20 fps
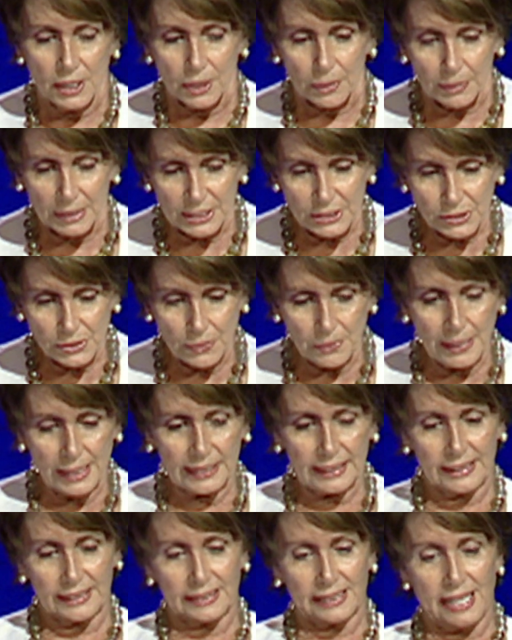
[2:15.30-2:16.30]
was to
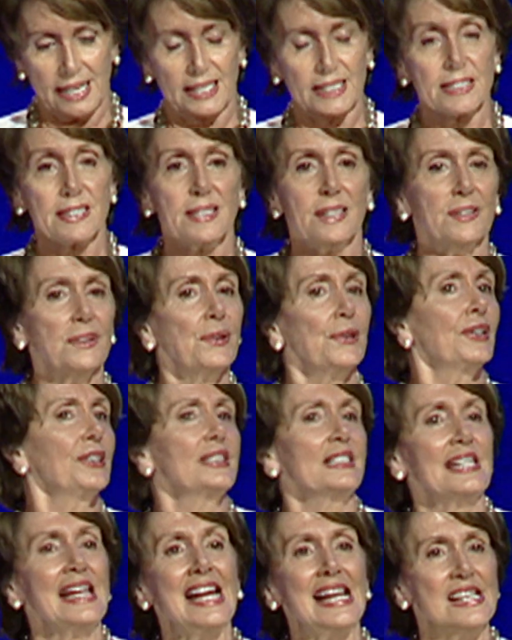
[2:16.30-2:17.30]
recognize that Neera
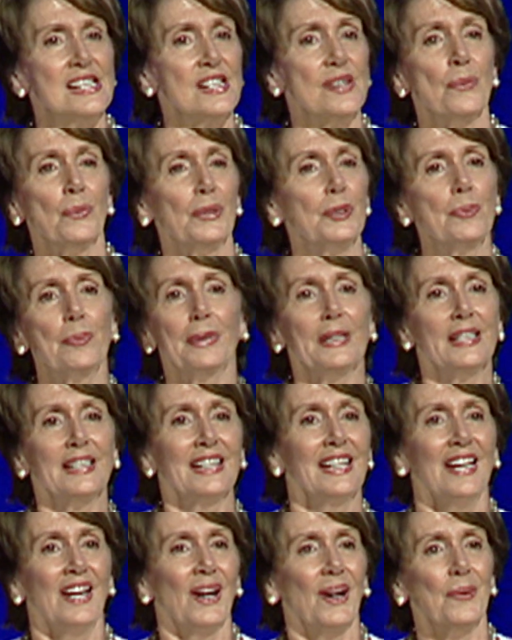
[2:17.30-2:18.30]
Tanden would be
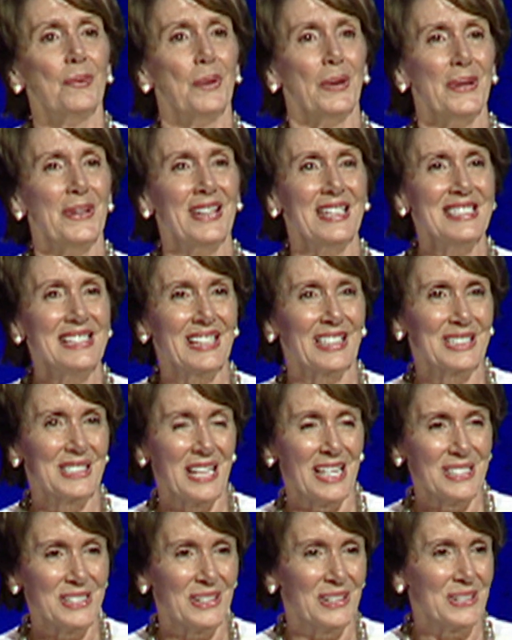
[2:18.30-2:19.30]
a worthy
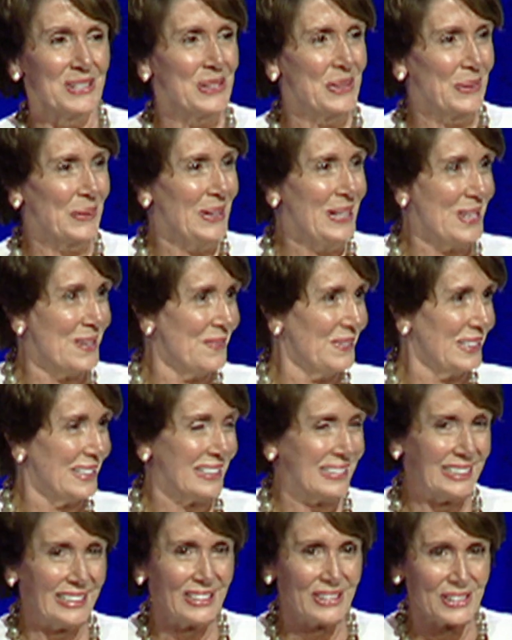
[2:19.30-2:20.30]
successor to him in the
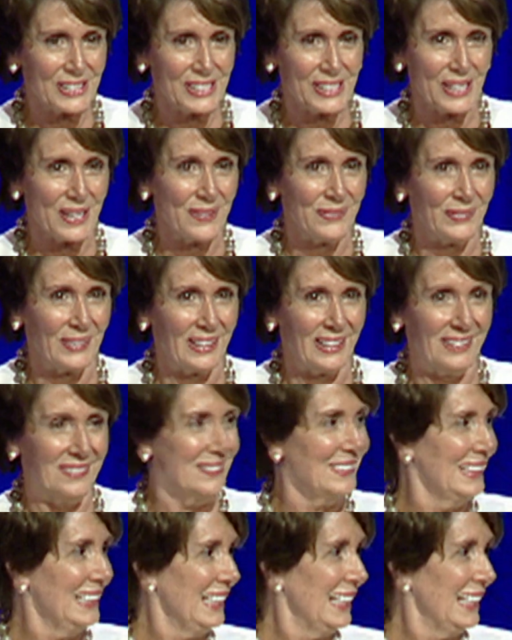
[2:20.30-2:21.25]
leadership of